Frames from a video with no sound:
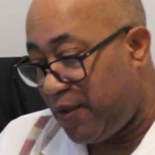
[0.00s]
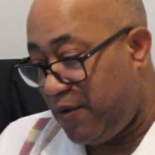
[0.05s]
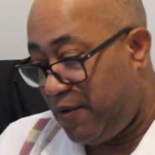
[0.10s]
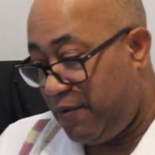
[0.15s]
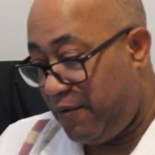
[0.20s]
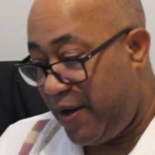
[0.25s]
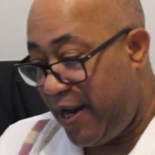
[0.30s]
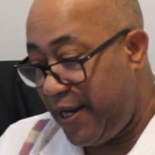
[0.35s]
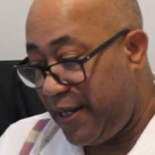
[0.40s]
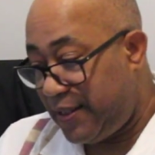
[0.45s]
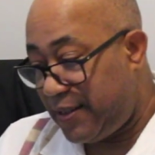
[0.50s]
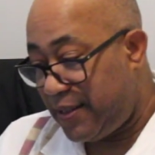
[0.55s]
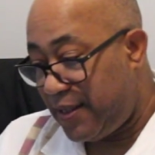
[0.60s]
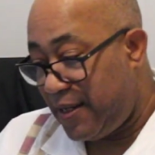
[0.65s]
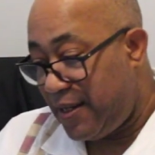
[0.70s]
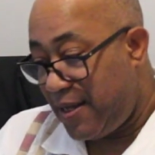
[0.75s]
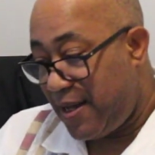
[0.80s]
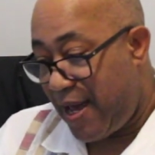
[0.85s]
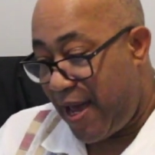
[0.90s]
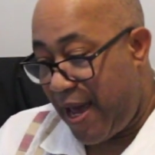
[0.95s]
right?
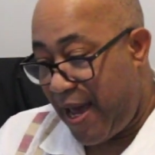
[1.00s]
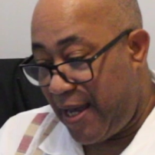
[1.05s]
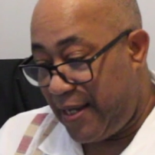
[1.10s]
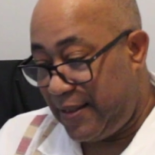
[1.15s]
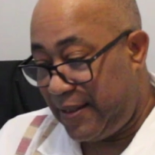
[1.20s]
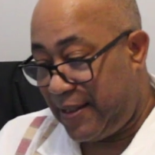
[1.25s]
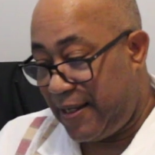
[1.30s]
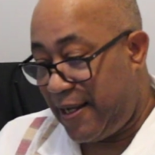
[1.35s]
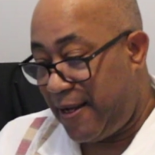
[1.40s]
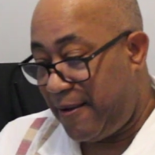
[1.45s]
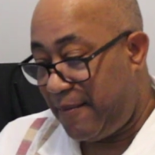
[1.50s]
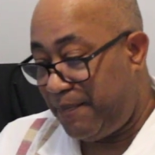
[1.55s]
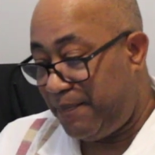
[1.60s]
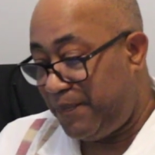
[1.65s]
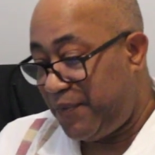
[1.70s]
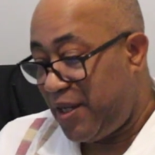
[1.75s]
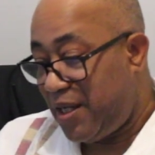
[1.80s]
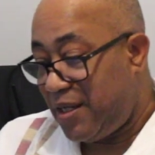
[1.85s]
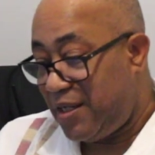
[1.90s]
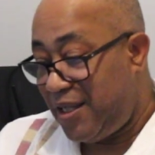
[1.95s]
And
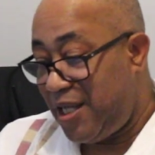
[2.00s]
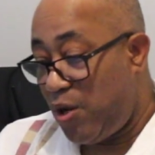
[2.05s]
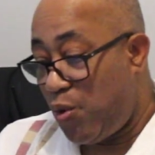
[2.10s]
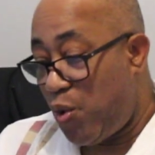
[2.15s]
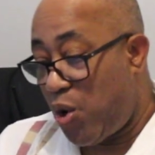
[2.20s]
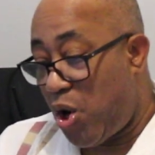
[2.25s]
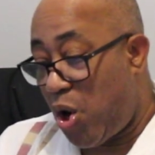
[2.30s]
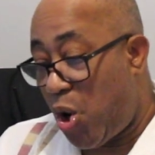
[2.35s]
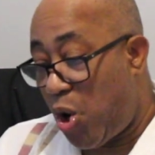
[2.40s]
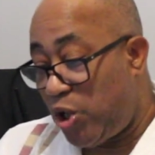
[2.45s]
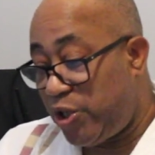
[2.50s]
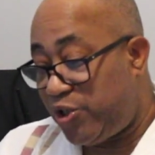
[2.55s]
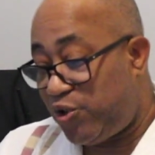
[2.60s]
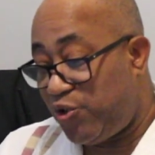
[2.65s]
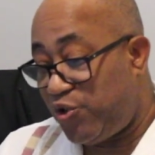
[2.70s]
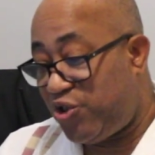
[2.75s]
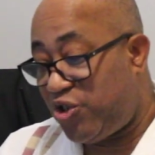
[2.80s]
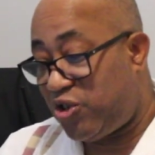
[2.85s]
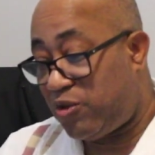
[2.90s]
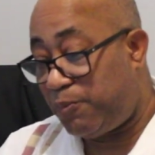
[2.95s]
they were
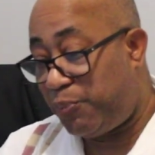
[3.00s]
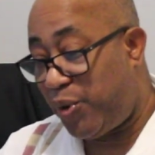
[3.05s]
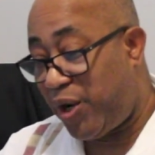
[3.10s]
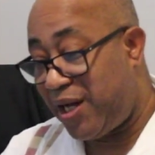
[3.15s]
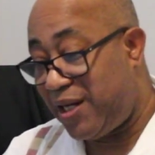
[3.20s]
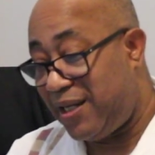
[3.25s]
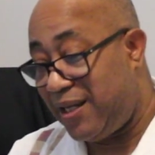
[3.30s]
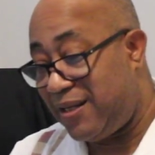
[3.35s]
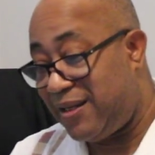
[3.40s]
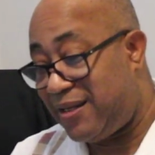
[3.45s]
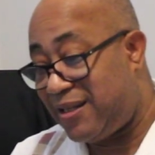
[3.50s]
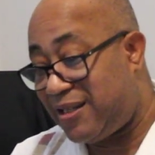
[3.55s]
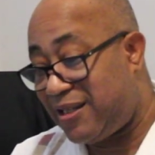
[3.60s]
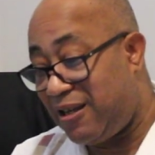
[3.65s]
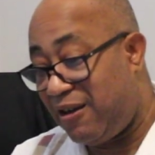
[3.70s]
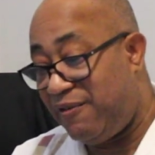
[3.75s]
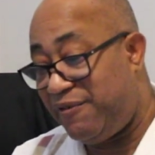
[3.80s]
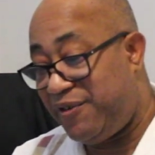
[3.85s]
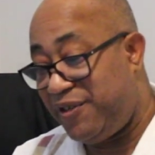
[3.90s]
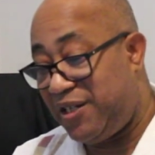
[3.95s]
also spread in
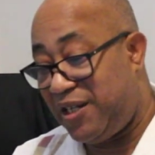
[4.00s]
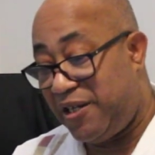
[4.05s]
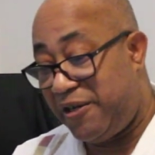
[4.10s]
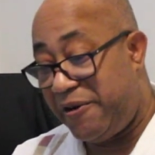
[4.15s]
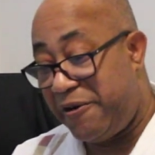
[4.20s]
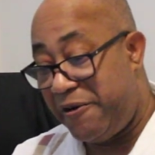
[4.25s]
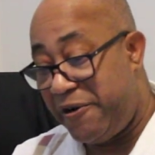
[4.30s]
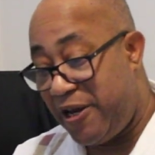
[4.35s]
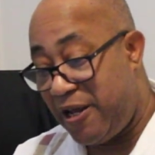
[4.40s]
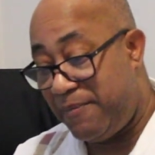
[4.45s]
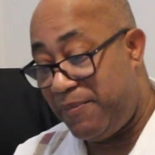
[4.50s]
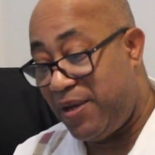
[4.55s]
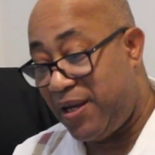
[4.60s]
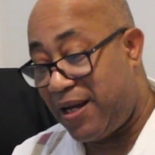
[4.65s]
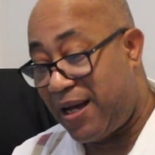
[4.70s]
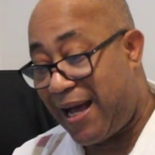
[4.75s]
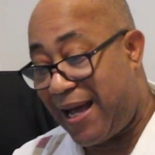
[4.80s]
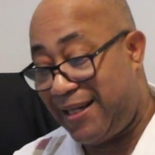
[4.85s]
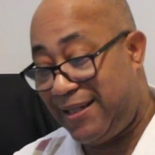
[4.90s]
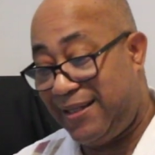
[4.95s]
southern
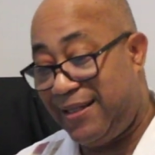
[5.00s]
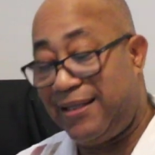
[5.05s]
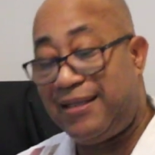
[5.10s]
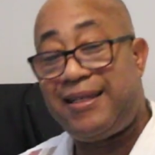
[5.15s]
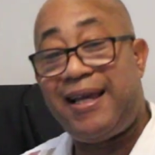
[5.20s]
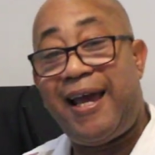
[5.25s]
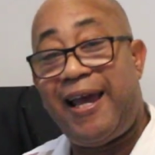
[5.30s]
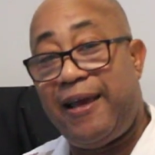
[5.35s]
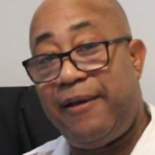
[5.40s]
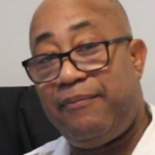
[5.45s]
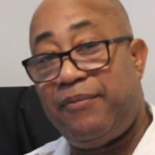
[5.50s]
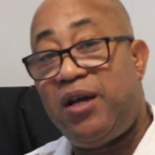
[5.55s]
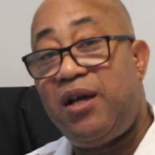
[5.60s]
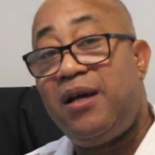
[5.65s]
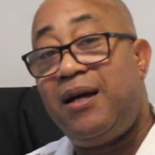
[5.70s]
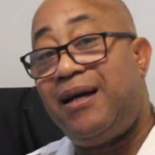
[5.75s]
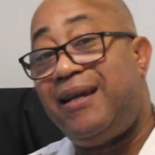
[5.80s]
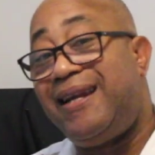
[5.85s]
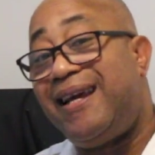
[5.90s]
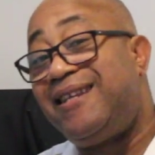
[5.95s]
Arabia at the time,
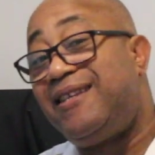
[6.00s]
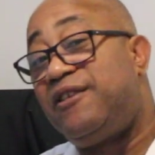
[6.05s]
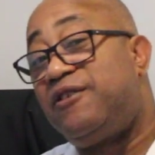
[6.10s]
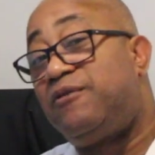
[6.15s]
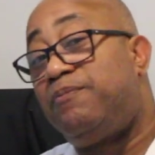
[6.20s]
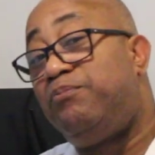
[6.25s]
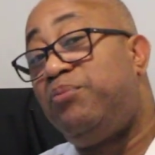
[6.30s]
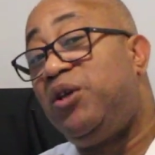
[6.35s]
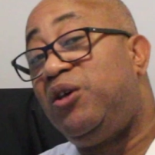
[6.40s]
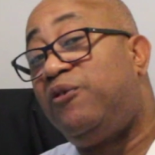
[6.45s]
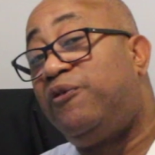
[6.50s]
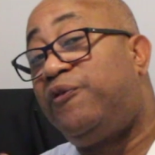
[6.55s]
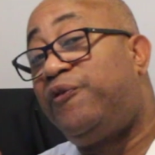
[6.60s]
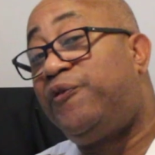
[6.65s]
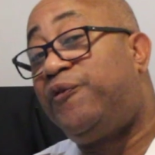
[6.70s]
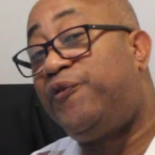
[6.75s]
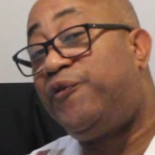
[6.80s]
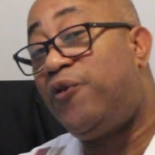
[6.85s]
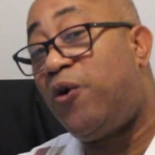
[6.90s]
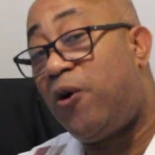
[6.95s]
and that is
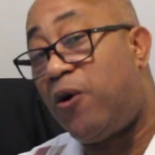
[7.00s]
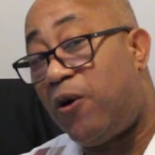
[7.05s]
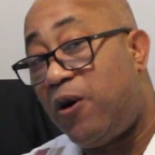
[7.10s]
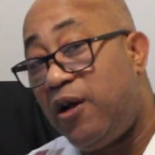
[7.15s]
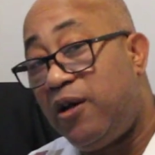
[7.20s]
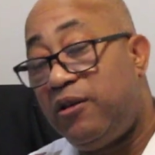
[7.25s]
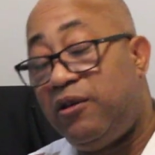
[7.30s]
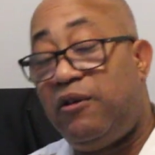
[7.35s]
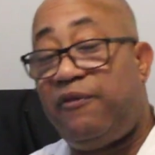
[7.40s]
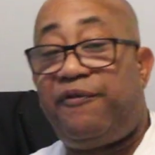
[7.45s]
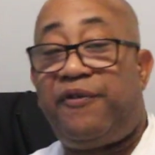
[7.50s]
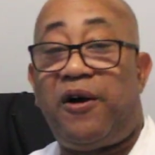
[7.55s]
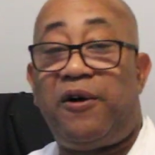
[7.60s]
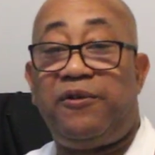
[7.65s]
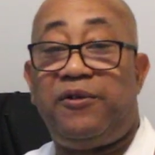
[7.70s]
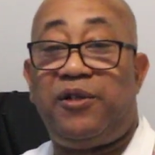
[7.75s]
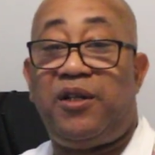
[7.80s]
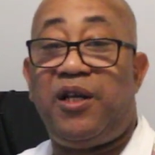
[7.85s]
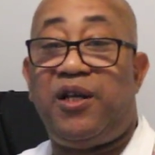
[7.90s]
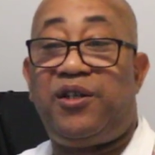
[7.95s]
before the
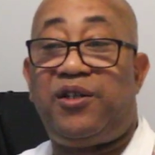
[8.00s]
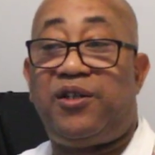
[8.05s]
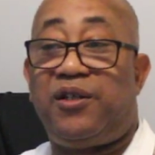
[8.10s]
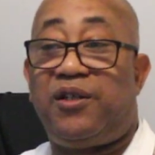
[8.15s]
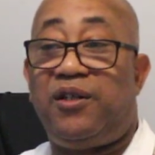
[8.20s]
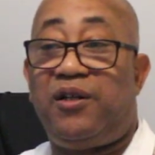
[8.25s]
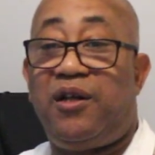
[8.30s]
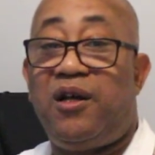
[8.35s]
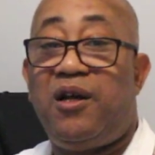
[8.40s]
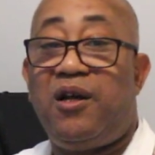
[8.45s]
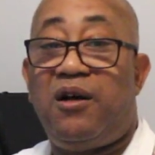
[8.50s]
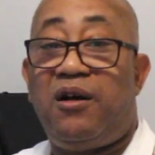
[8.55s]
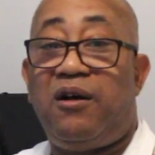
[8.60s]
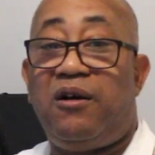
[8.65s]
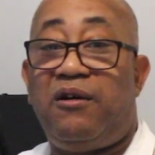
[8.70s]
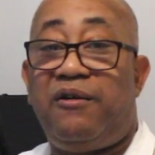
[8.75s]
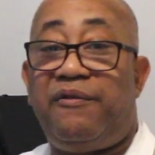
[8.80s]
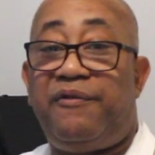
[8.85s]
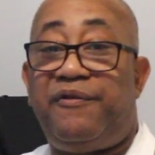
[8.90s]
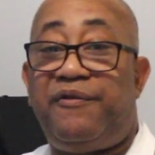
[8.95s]
foundation
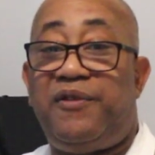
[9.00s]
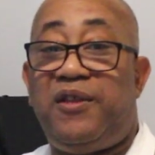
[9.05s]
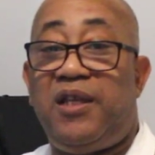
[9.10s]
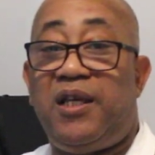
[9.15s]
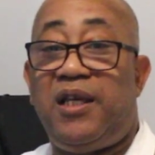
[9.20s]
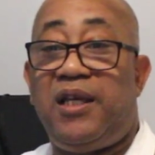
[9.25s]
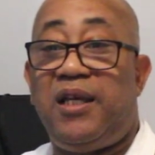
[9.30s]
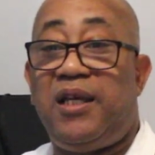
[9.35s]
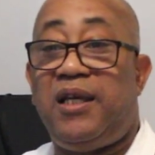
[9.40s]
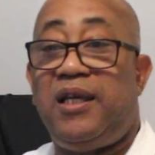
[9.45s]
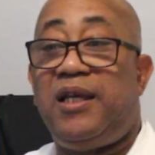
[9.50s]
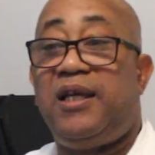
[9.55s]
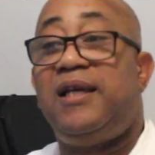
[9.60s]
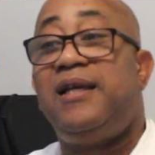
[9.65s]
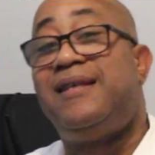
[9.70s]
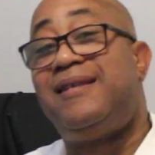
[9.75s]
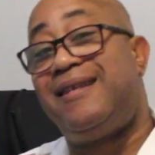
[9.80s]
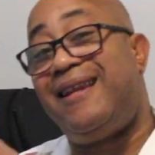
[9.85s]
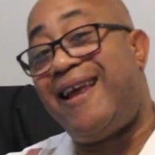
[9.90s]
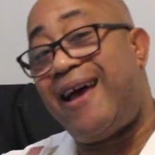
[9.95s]
of the
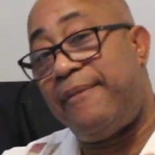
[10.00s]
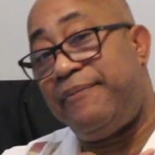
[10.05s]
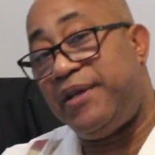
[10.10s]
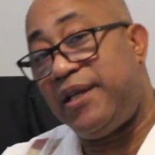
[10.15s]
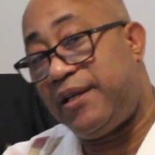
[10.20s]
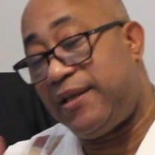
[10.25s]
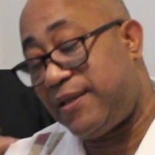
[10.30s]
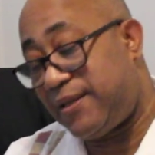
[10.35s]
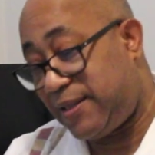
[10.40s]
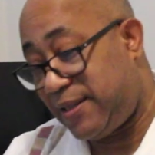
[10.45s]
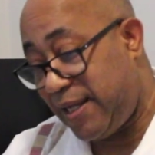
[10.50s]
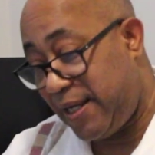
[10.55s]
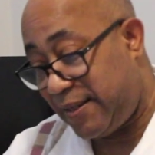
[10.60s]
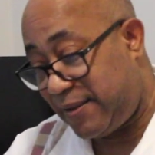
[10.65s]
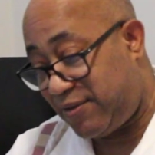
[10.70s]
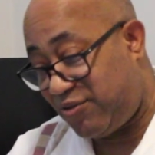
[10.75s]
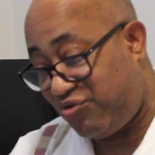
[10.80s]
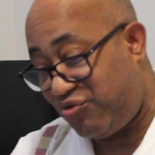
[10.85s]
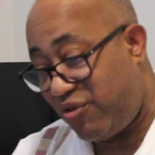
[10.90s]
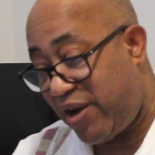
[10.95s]
Islamic
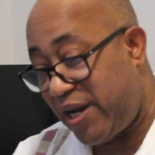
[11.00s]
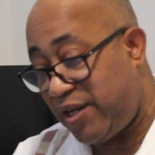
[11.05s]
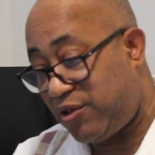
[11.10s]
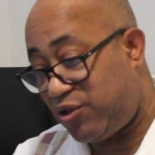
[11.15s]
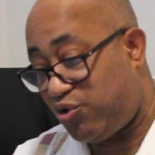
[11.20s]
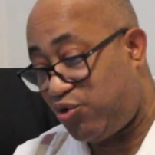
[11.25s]
states, right?